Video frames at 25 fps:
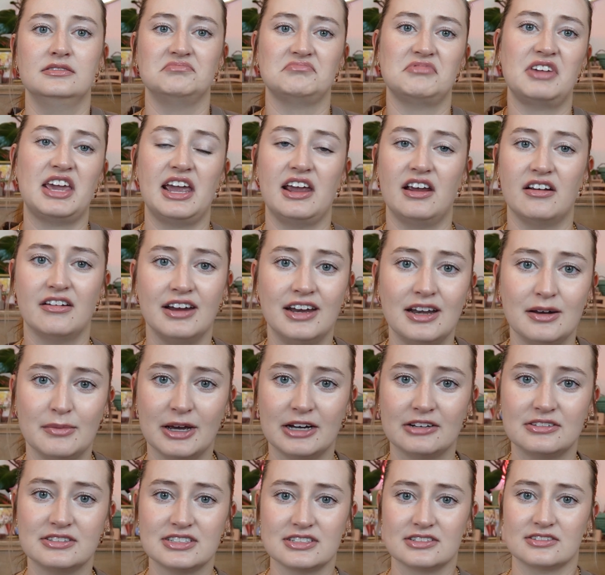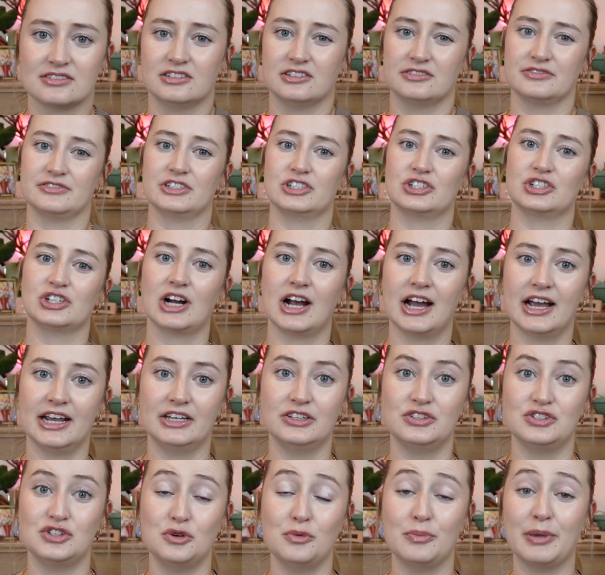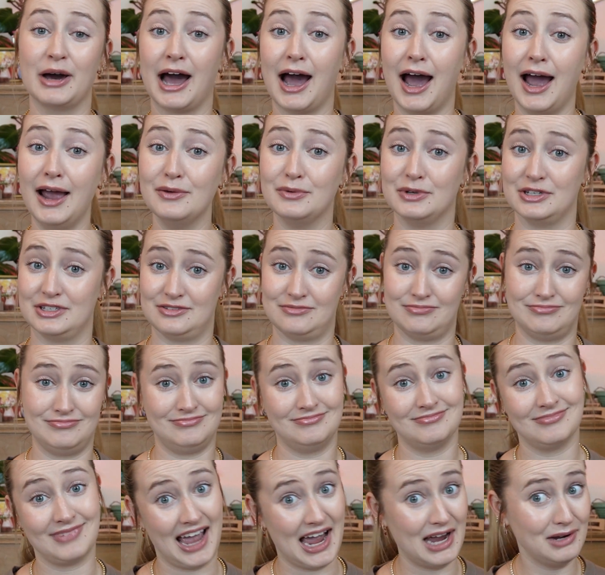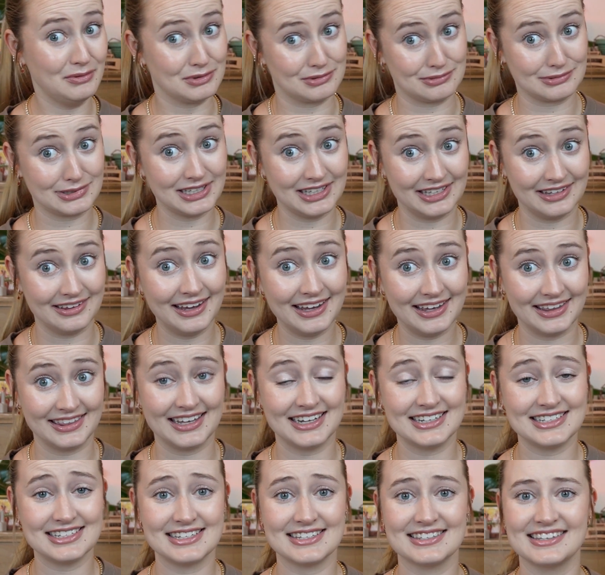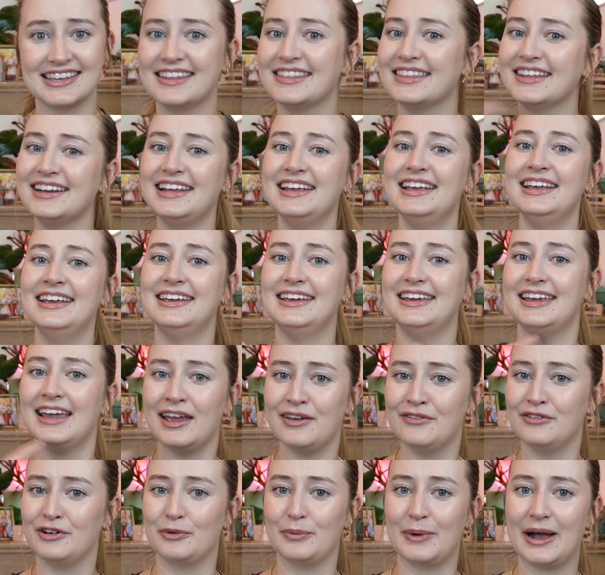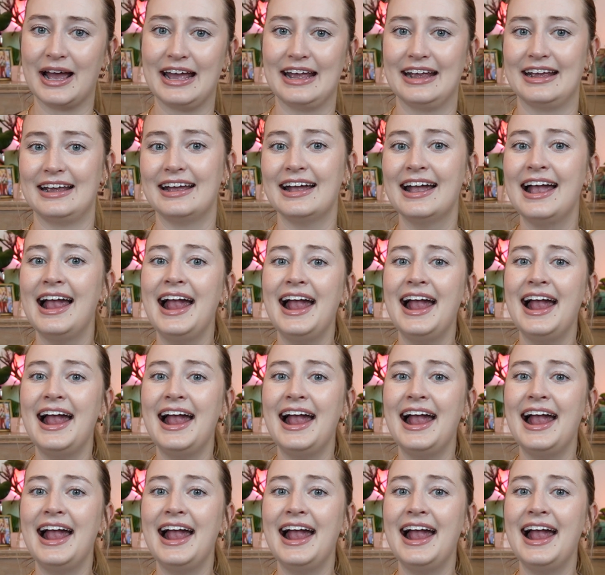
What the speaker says: caring about disc golf or trying to, but I was really liking that disc. And then he gave it away.